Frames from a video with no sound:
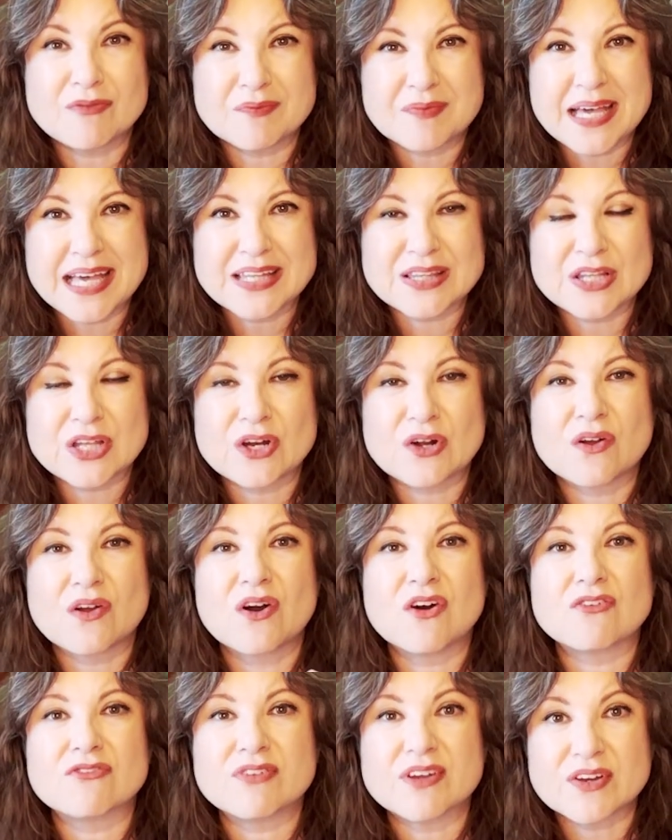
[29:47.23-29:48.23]
men that are
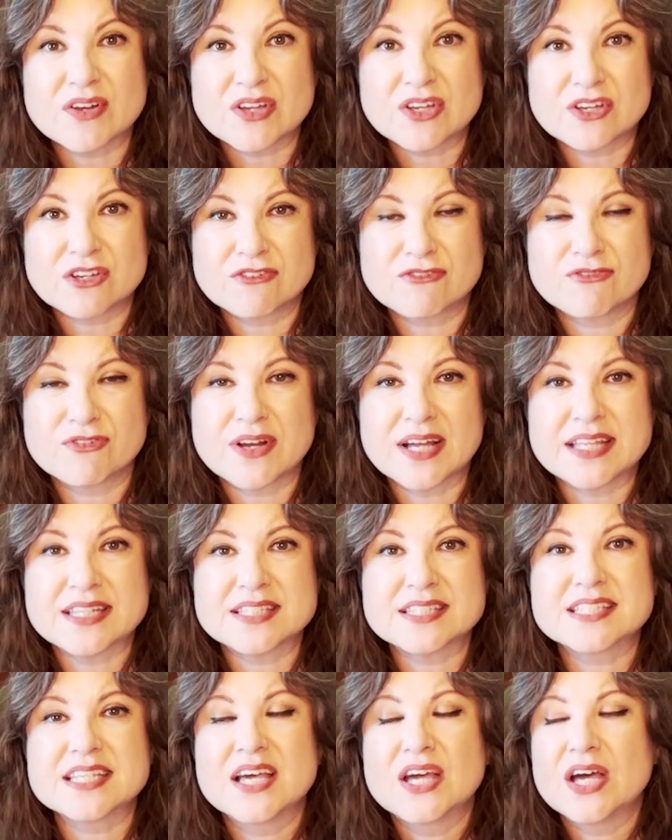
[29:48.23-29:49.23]
all very good
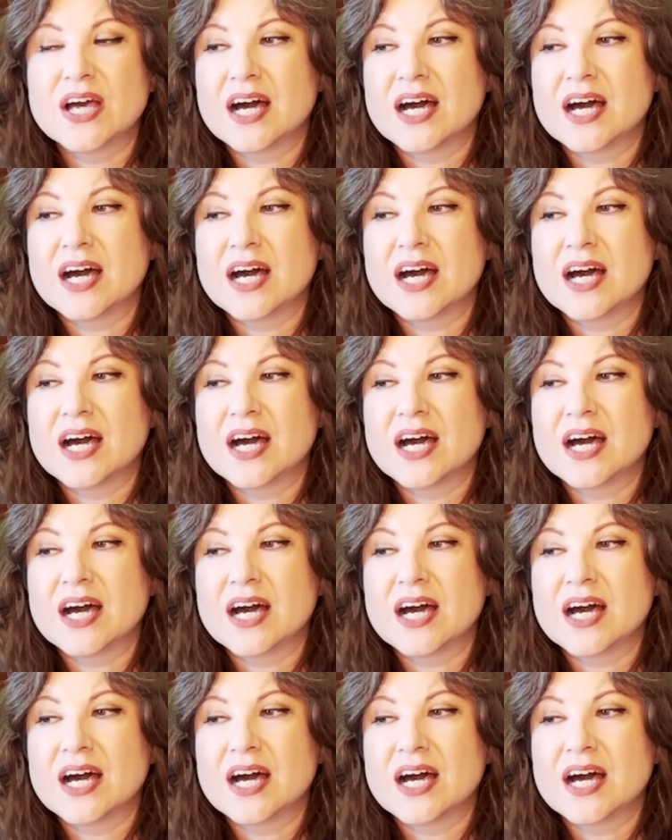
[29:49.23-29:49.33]
friends